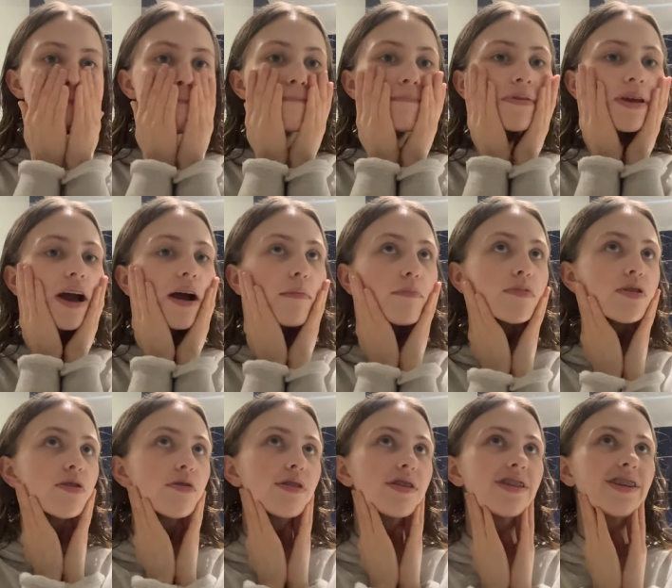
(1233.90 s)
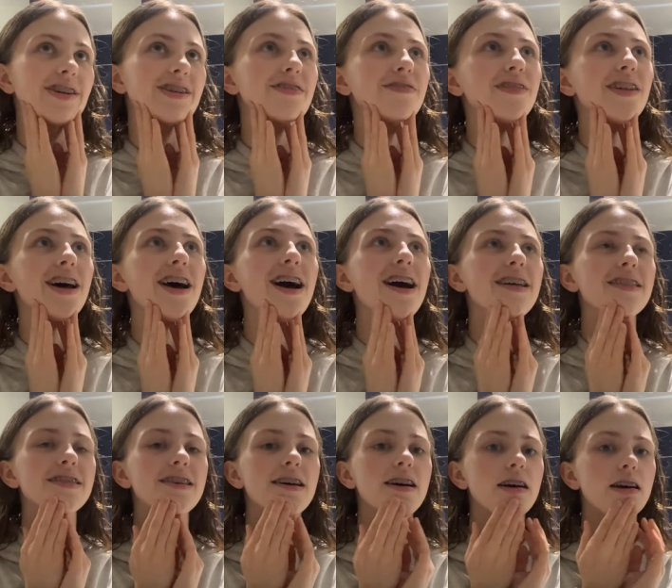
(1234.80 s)
yeah, I'm so excited for that.
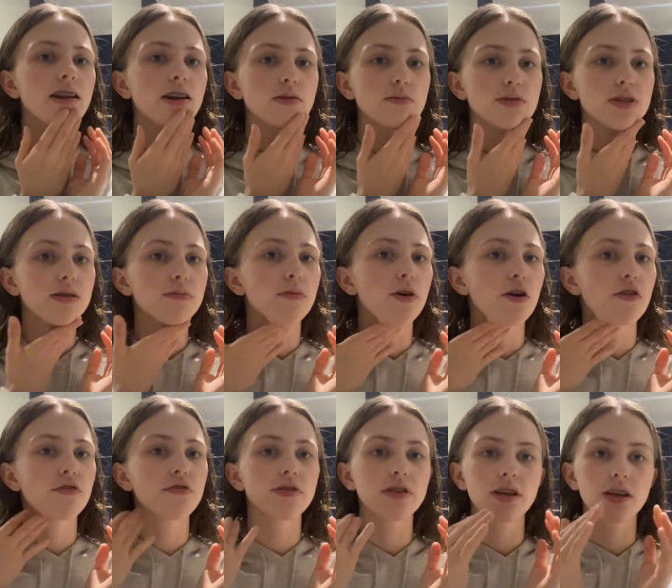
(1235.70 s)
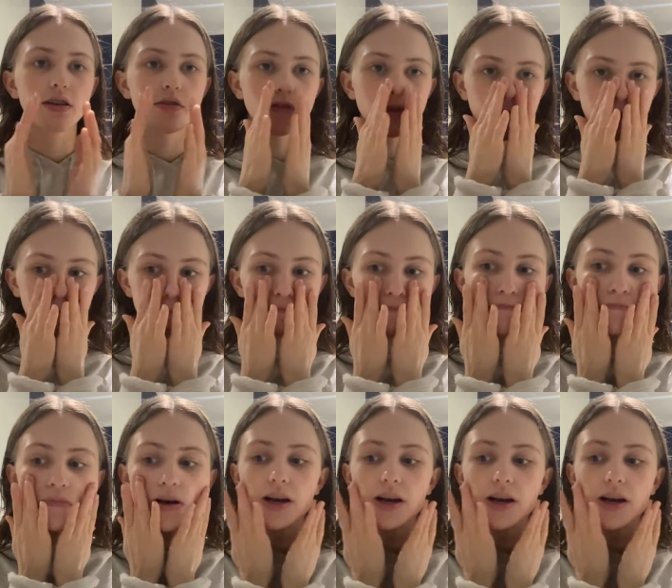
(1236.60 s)
And then I'm seeing Martha in the evening